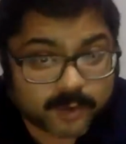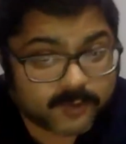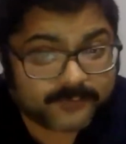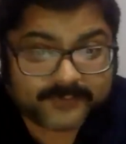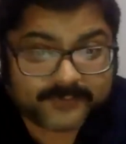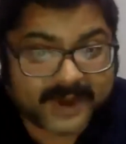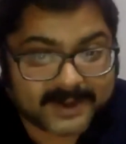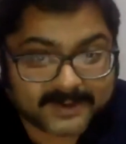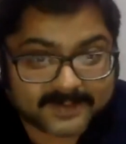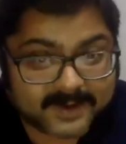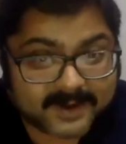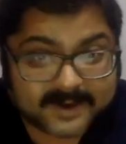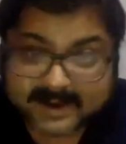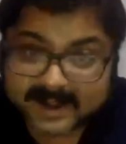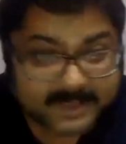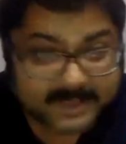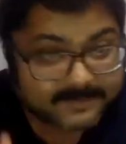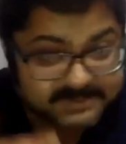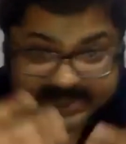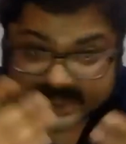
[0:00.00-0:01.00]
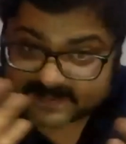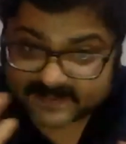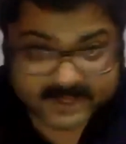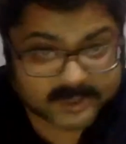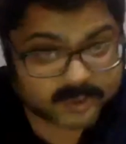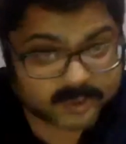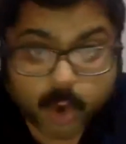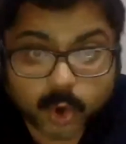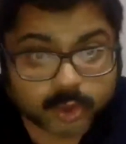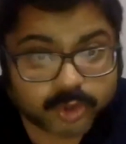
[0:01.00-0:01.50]
find their names and they
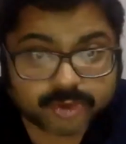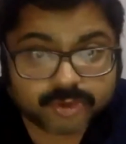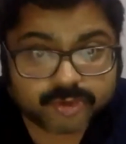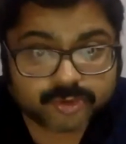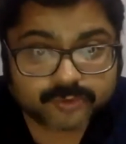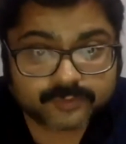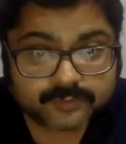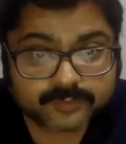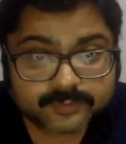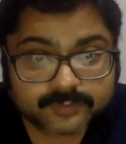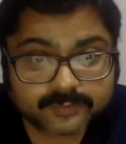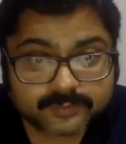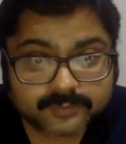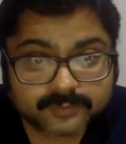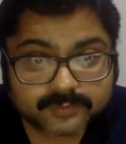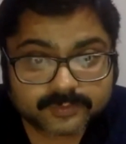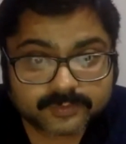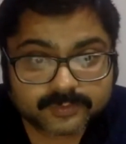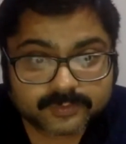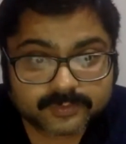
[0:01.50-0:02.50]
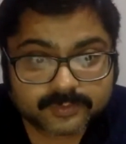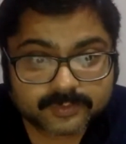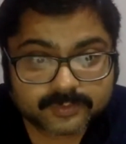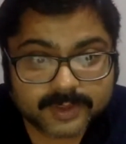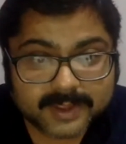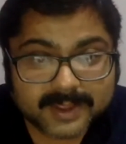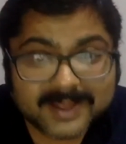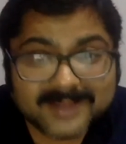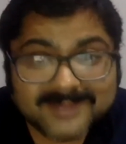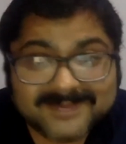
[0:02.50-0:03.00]
don't,
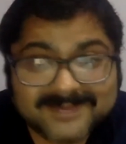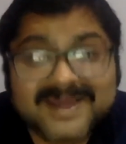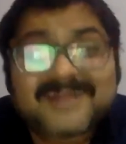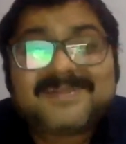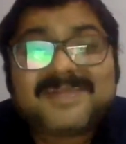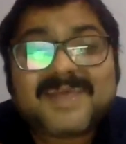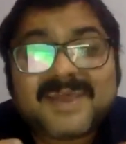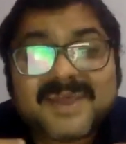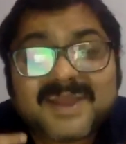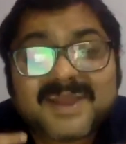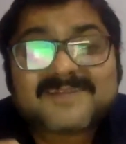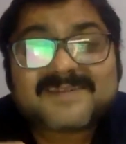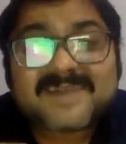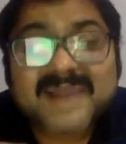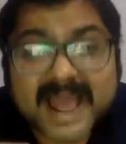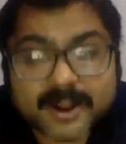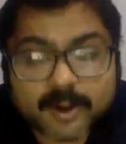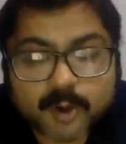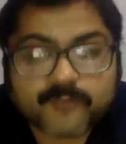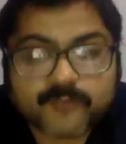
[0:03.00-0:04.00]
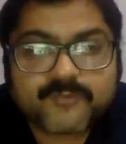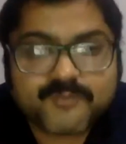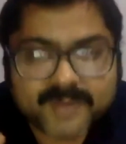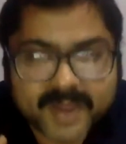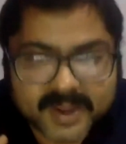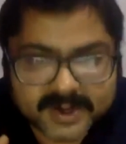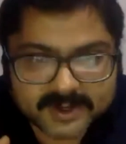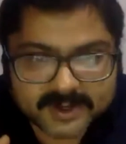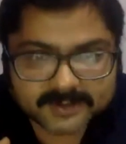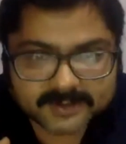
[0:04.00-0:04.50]
they think it's lack of
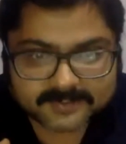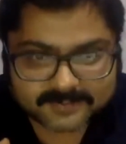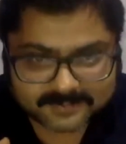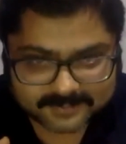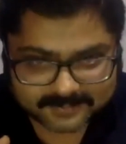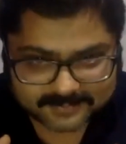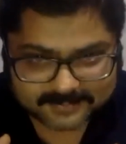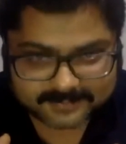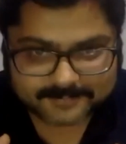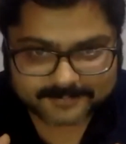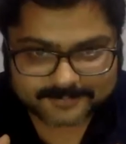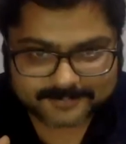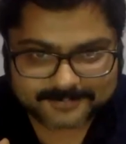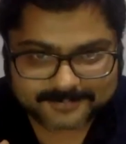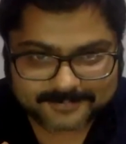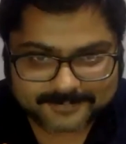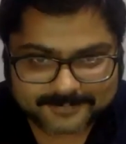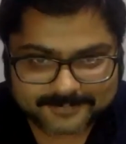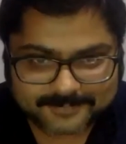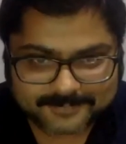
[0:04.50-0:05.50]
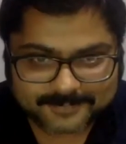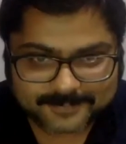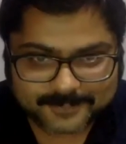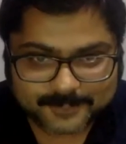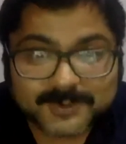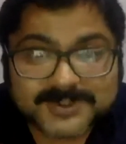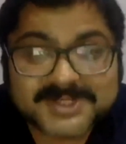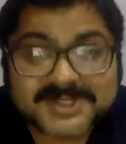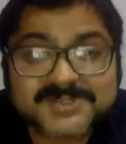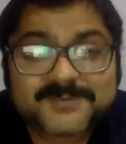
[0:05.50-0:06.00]
merit
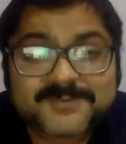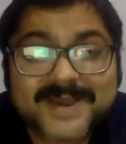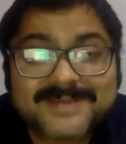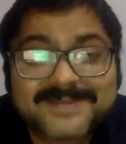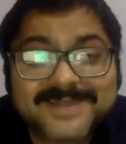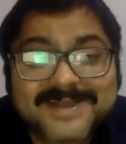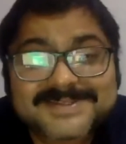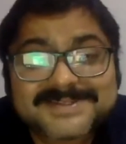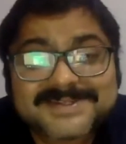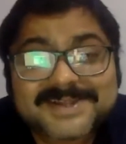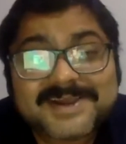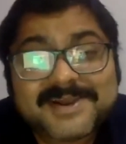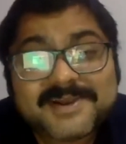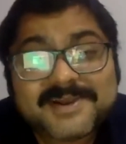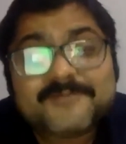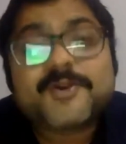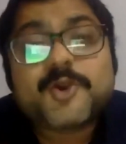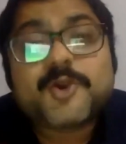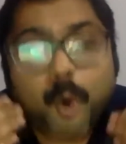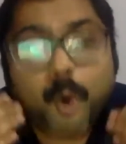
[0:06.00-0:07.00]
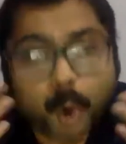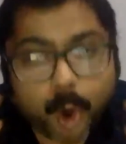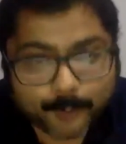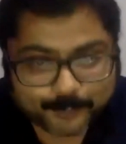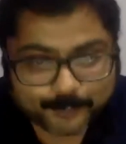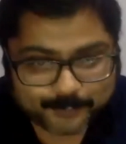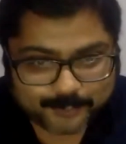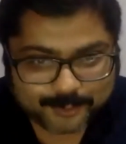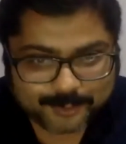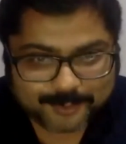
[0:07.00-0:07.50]
which is why they still live in
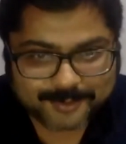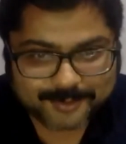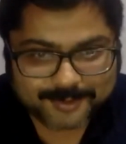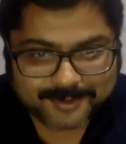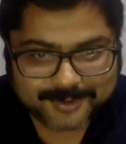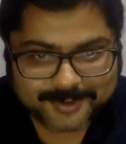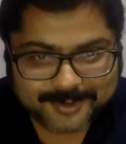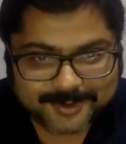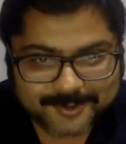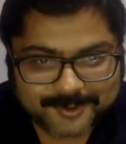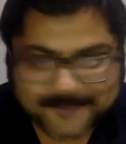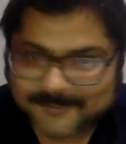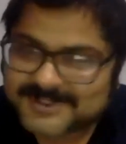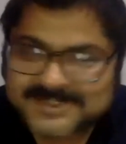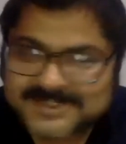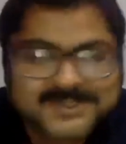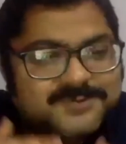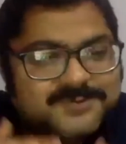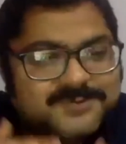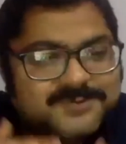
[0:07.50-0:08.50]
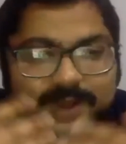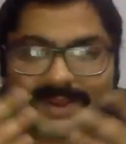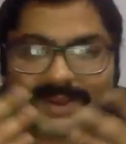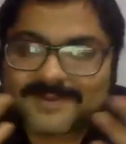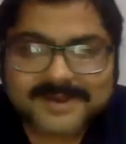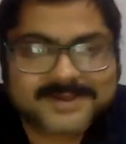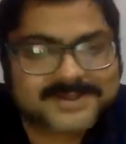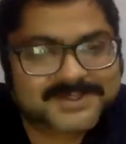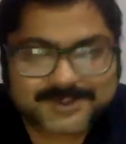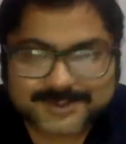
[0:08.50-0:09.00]
hope, which is why there
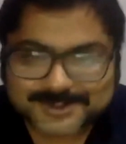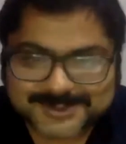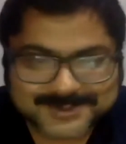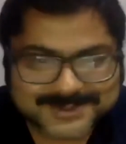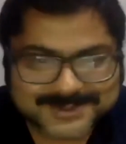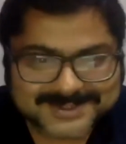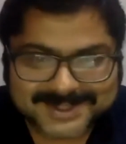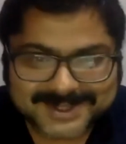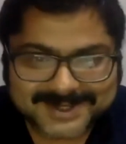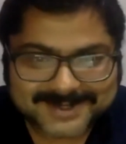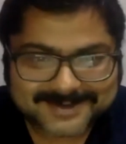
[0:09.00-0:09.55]
is no suicide.